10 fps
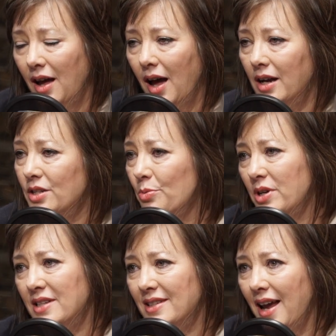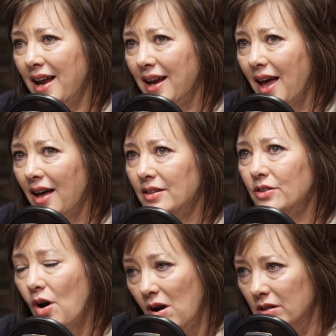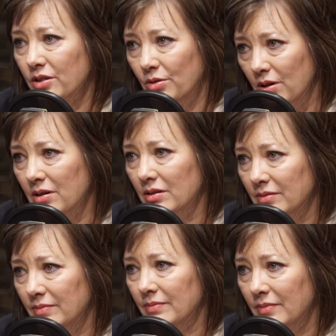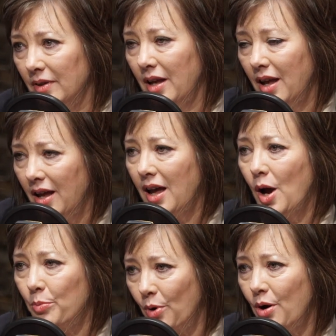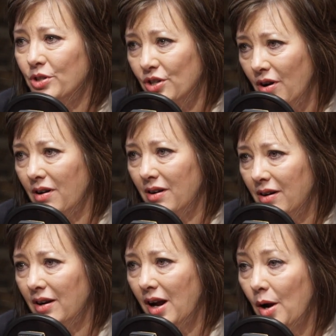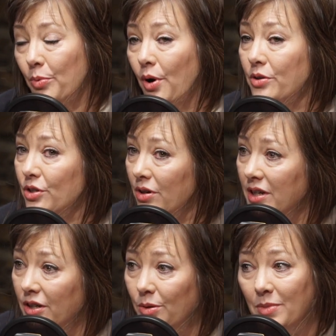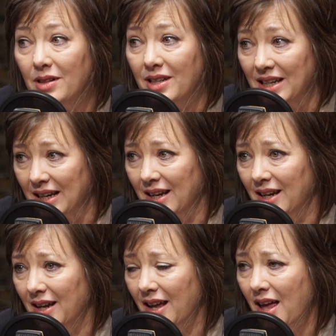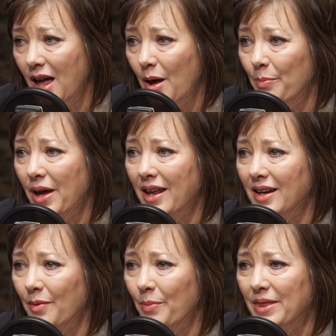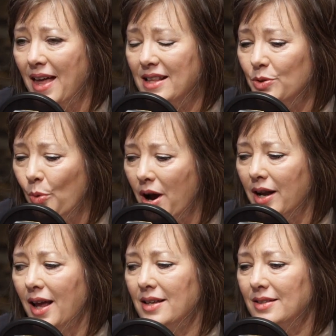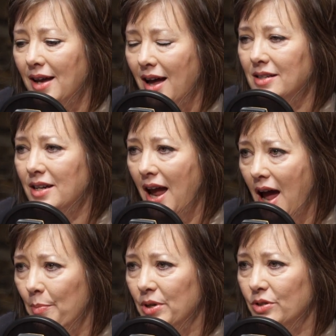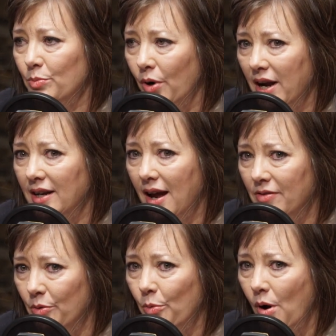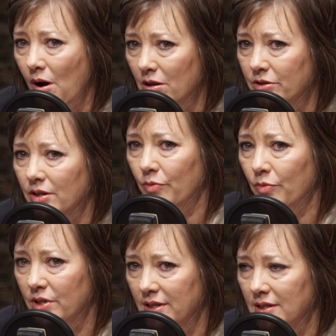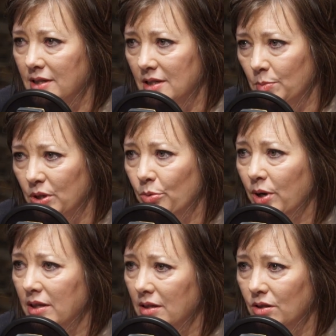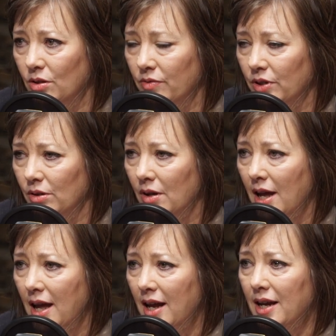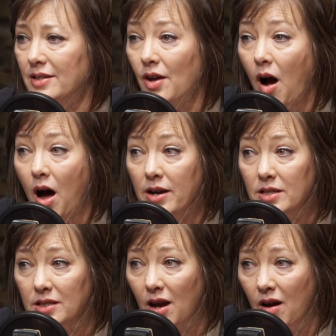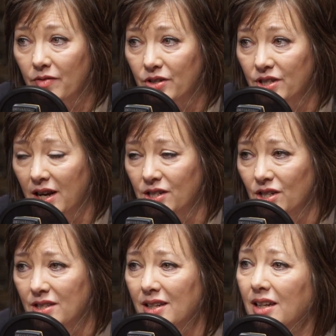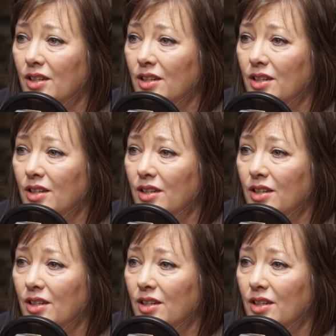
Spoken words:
I just want to say, talk to her. Approach her. Approach her in humility. But that's what has got to happen to break down the walls resistance between the two of you, is honest conversations in